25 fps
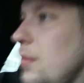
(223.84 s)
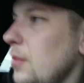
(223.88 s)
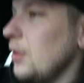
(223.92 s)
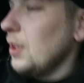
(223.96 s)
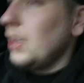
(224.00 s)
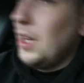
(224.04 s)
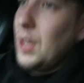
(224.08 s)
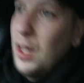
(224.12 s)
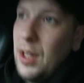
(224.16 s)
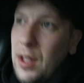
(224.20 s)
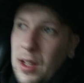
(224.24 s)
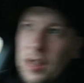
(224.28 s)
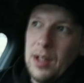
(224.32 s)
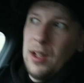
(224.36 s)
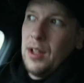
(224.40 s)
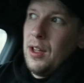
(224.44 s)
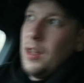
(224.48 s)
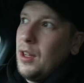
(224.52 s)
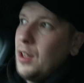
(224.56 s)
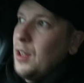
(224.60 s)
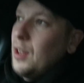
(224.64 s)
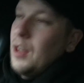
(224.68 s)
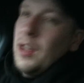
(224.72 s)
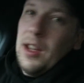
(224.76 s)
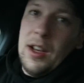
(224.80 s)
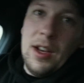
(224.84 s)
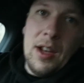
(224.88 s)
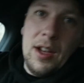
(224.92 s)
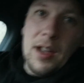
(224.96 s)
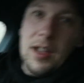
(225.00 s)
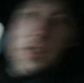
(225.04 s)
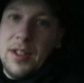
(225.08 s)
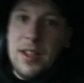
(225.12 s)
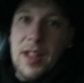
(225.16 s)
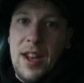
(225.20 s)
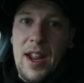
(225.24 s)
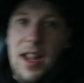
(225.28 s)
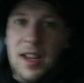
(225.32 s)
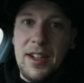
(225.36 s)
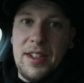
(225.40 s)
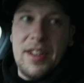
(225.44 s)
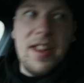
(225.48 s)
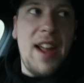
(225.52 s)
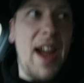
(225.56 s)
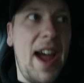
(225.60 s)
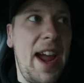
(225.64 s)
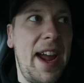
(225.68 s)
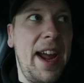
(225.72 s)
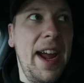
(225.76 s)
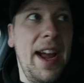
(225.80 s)
It's the next
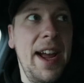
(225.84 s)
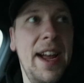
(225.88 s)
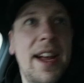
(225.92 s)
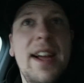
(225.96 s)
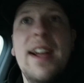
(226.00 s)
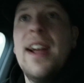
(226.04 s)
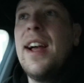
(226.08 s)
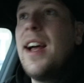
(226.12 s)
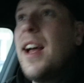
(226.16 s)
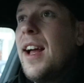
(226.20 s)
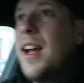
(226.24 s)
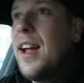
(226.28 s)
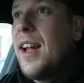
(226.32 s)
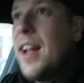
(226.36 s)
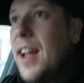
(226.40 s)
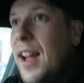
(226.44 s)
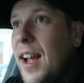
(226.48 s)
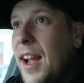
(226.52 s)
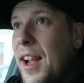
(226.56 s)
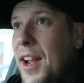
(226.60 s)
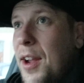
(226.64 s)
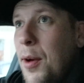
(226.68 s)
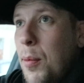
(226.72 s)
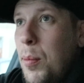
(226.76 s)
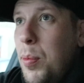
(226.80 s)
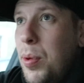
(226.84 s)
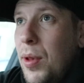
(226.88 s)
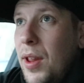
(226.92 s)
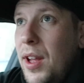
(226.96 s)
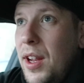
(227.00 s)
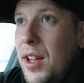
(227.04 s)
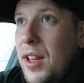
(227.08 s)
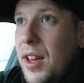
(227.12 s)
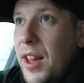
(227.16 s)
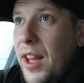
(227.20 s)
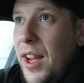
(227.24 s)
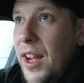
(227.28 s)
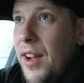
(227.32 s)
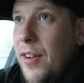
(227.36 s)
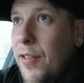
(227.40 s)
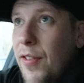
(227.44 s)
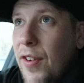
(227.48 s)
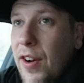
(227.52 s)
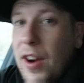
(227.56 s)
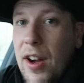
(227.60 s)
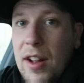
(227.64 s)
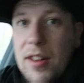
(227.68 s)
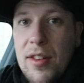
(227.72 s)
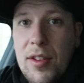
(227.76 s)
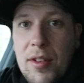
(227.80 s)
day, I completely
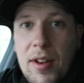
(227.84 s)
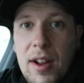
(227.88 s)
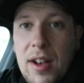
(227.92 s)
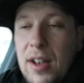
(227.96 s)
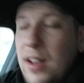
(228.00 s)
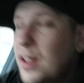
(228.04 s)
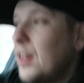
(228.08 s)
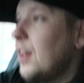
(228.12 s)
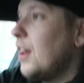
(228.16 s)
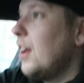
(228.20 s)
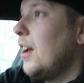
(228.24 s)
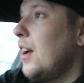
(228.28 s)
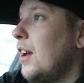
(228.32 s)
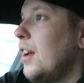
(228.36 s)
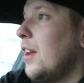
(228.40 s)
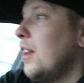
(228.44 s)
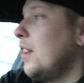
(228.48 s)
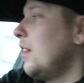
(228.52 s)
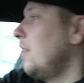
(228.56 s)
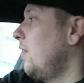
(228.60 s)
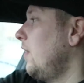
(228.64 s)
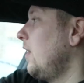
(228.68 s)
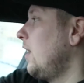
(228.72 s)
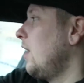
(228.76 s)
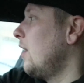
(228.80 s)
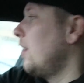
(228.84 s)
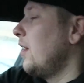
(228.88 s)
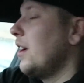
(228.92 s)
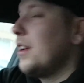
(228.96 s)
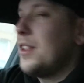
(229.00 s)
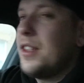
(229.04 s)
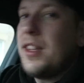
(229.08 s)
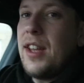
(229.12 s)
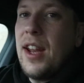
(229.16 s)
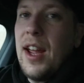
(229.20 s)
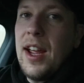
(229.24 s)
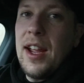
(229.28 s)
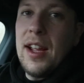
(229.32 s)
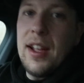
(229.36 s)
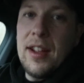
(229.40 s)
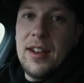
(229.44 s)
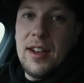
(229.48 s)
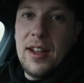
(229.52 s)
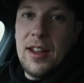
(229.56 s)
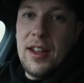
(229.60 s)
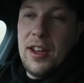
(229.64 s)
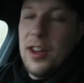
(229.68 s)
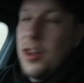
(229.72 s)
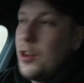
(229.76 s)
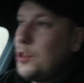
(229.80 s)
forgot to end uh, the video yesterday. I
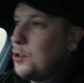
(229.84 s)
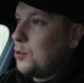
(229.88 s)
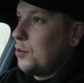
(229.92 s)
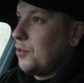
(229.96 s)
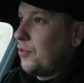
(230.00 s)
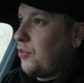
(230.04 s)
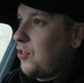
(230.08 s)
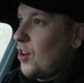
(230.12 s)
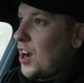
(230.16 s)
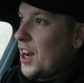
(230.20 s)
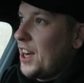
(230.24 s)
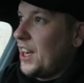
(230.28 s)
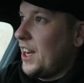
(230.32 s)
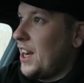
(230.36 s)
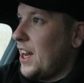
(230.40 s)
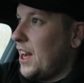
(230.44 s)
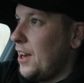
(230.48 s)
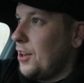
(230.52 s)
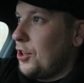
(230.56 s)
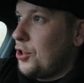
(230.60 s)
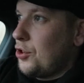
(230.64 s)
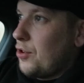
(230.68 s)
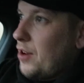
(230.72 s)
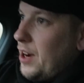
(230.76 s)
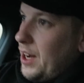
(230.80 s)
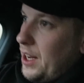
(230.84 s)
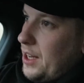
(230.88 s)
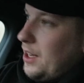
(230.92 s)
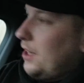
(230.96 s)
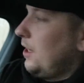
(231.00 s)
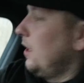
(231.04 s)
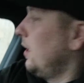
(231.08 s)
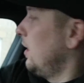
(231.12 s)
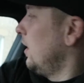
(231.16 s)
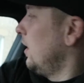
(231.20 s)
did the usual Friday night trick.